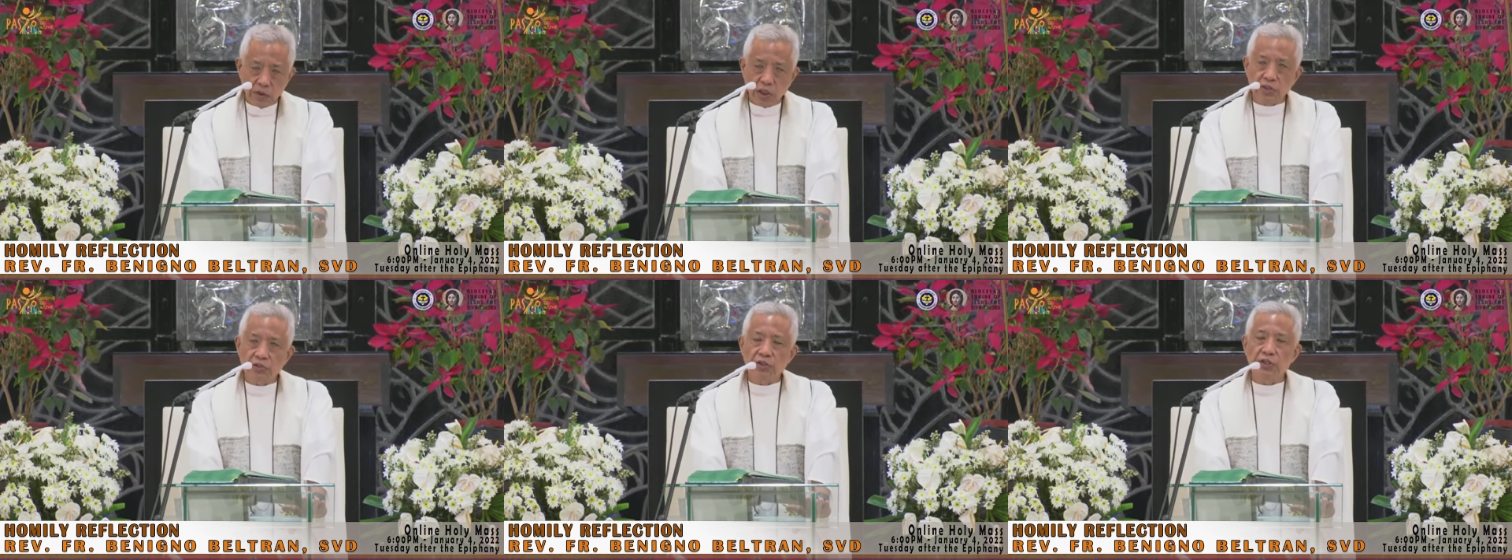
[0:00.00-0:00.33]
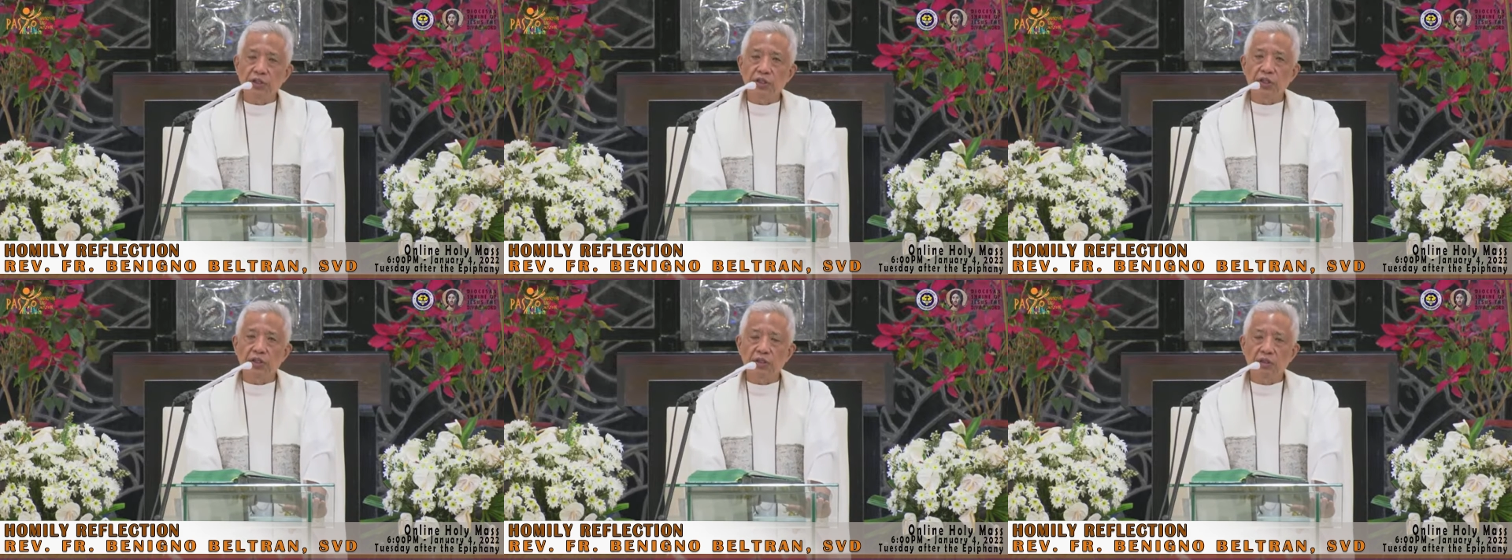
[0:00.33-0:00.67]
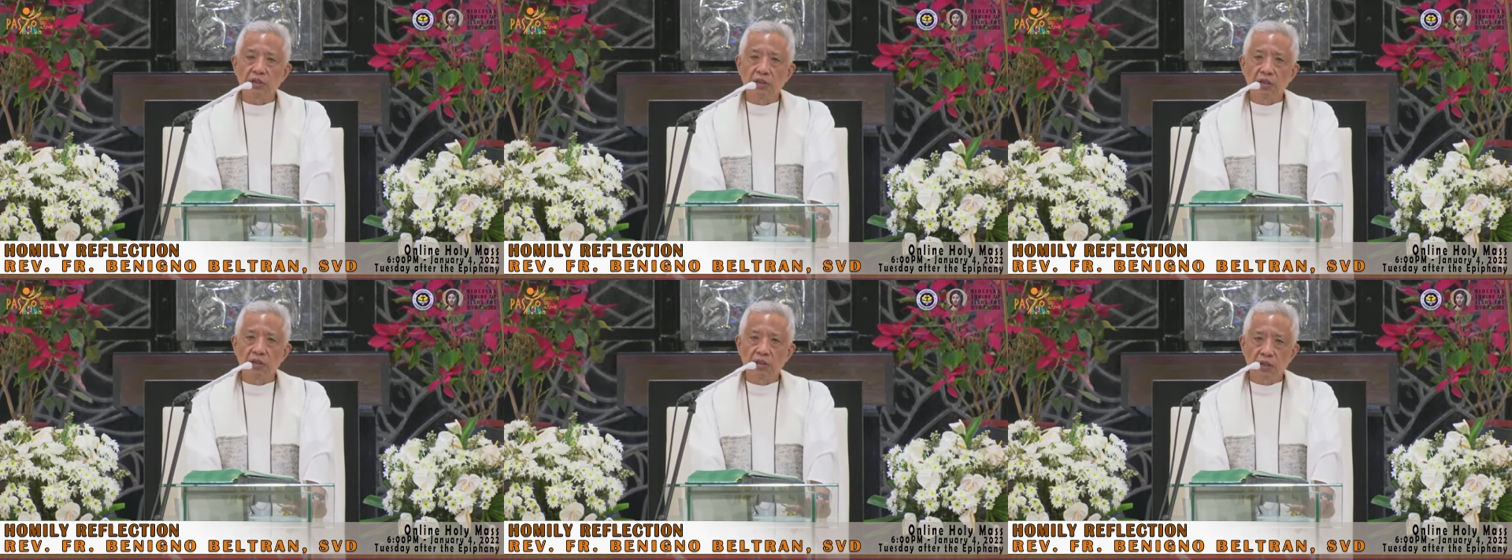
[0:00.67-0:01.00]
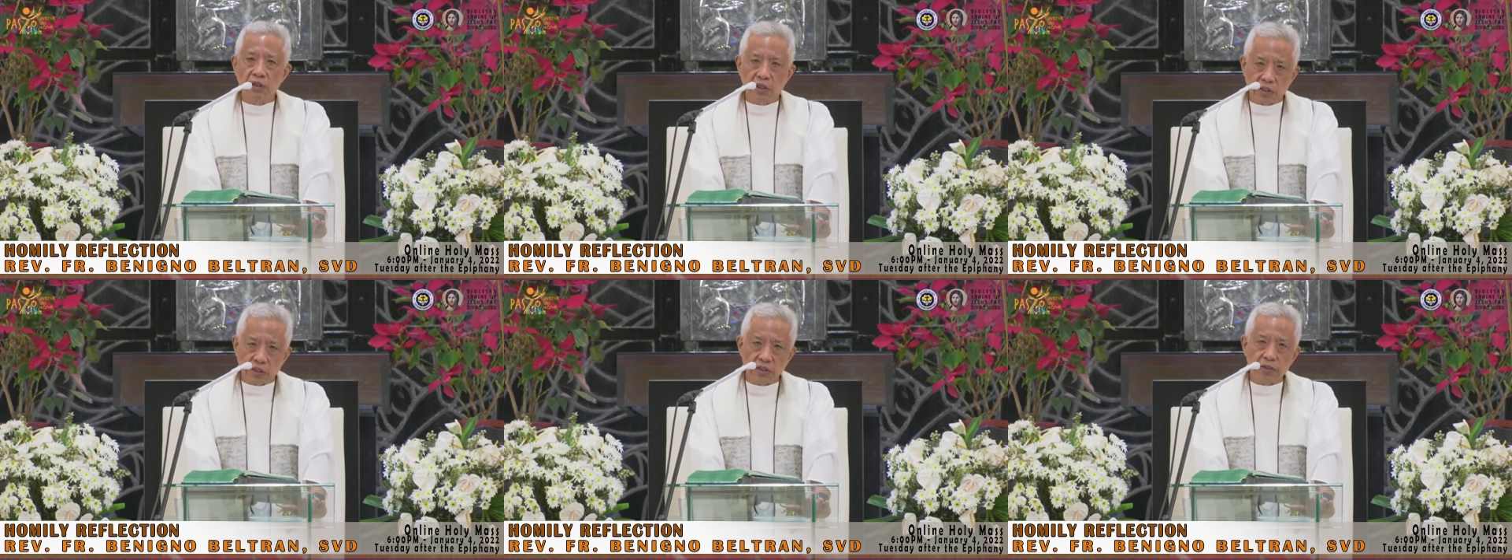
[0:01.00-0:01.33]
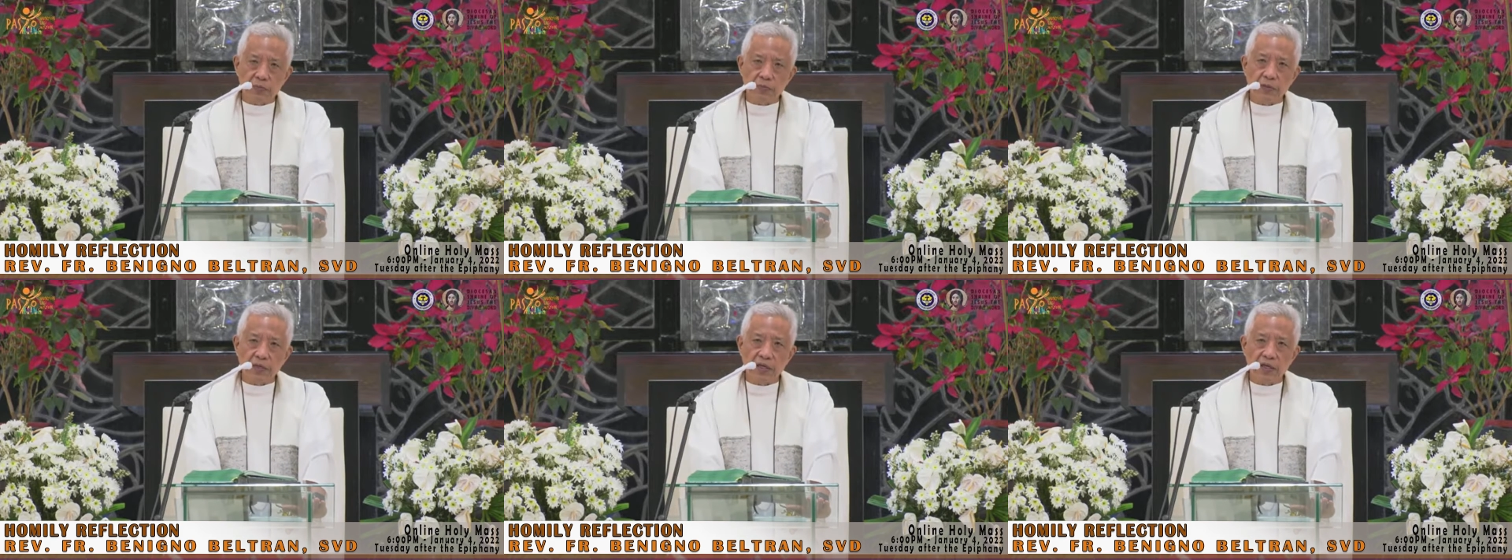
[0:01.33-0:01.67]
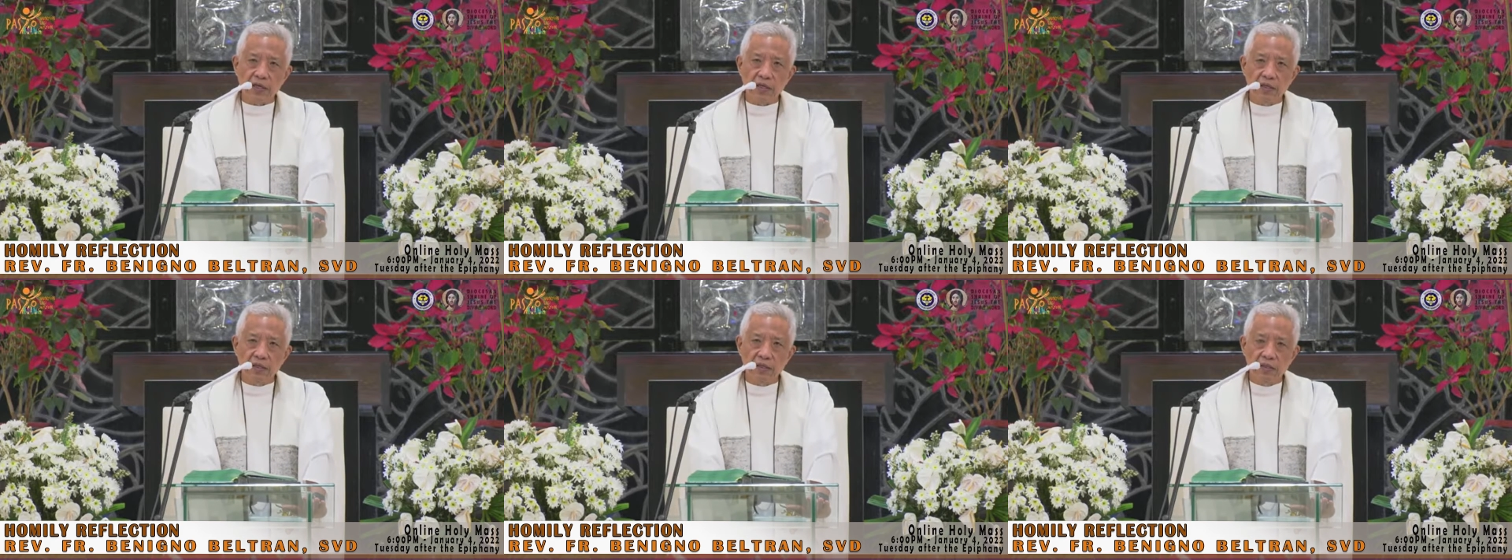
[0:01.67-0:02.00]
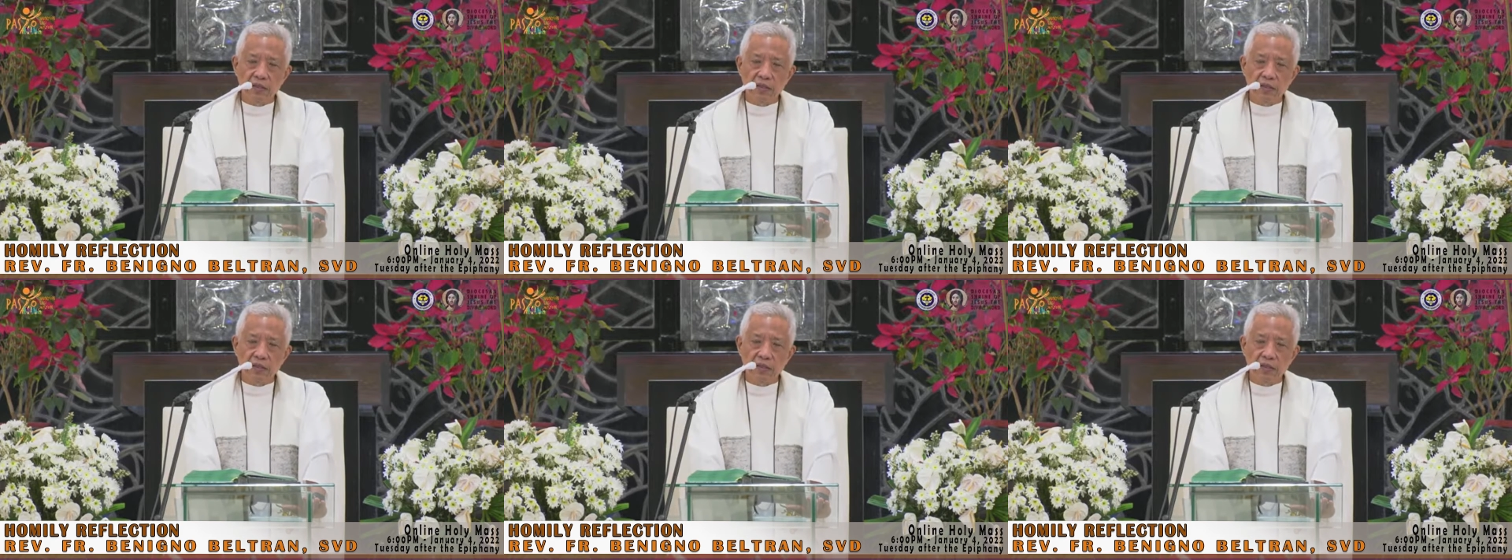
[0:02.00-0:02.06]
And third, let us pray